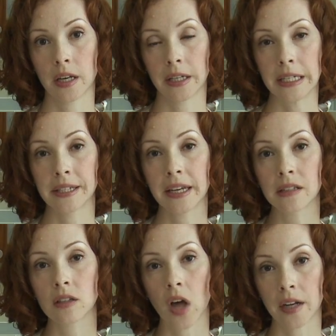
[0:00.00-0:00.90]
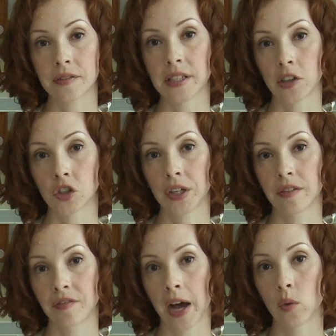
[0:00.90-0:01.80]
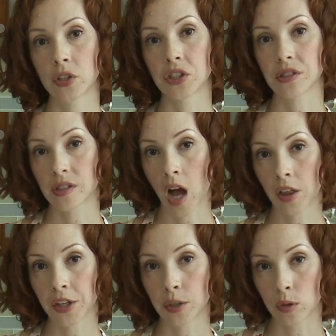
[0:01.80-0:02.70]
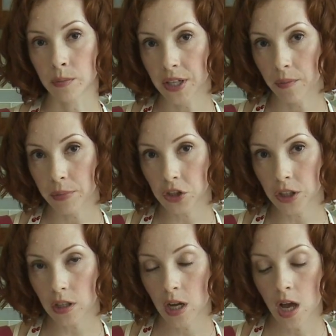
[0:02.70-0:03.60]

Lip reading: contains a lot of saturated fat, which is solid at room temperature.